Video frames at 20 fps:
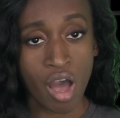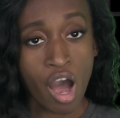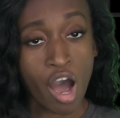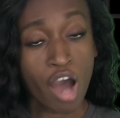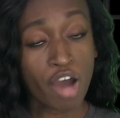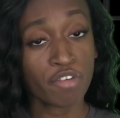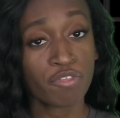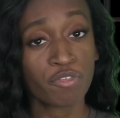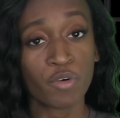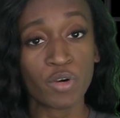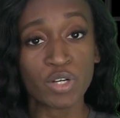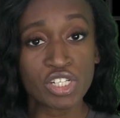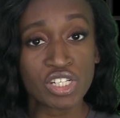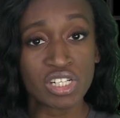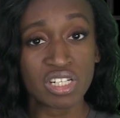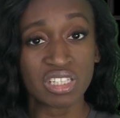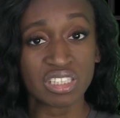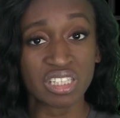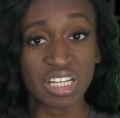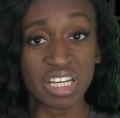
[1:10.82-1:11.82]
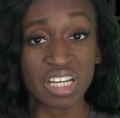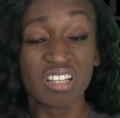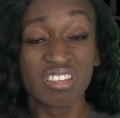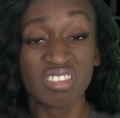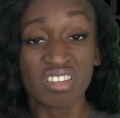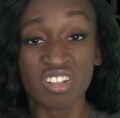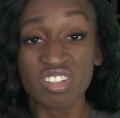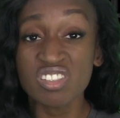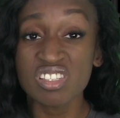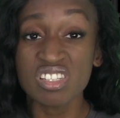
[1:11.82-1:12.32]
Unfortunately,
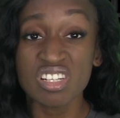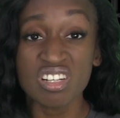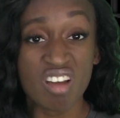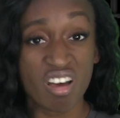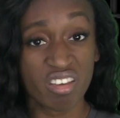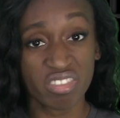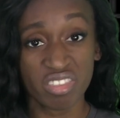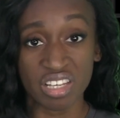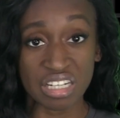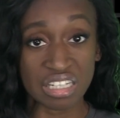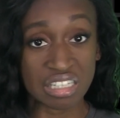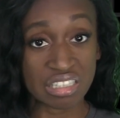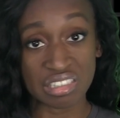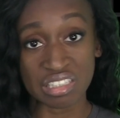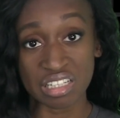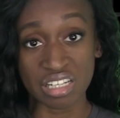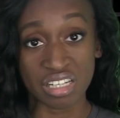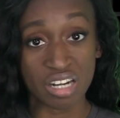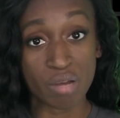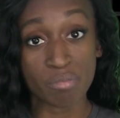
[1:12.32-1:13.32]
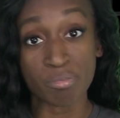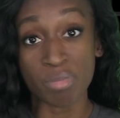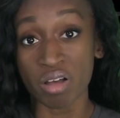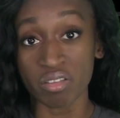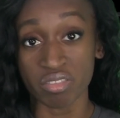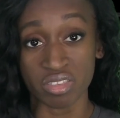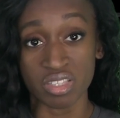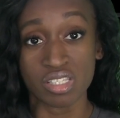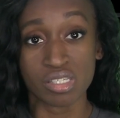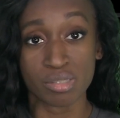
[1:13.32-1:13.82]
there's nothing clean
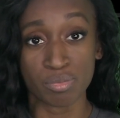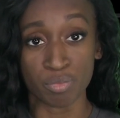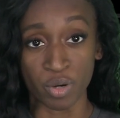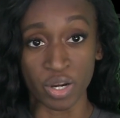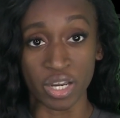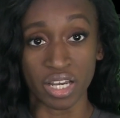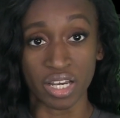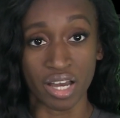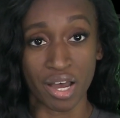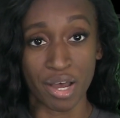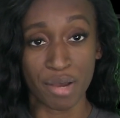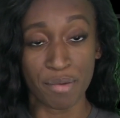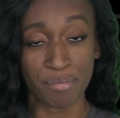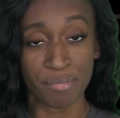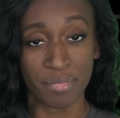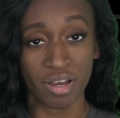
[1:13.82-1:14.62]
about this breakup.